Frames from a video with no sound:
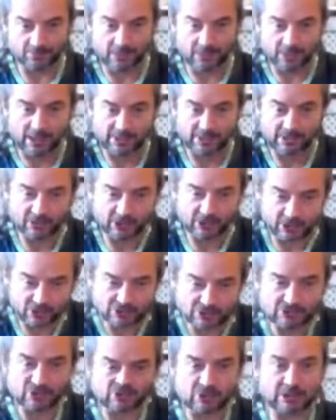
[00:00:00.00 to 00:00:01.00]
and the use
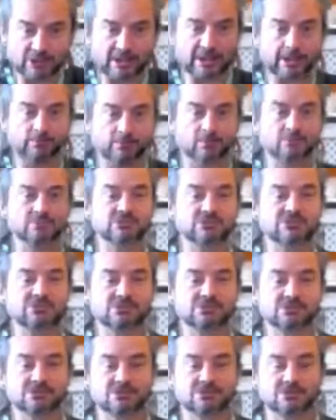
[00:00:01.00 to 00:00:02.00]
of the limbs
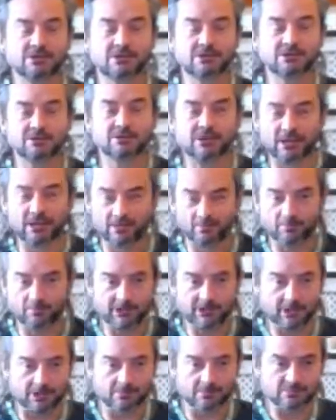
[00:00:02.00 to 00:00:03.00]
then
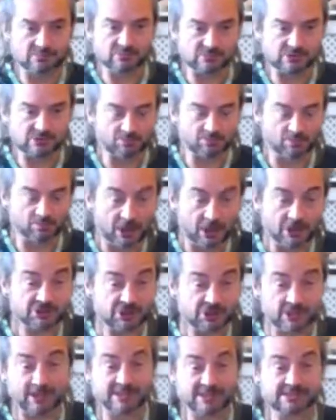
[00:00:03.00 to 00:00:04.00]
becomes much
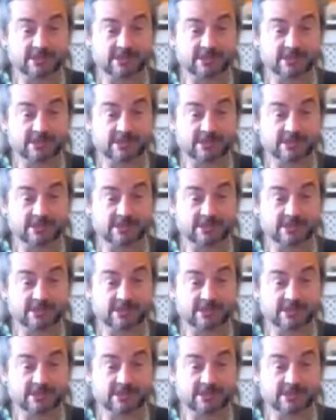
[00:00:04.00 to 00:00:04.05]
lighter.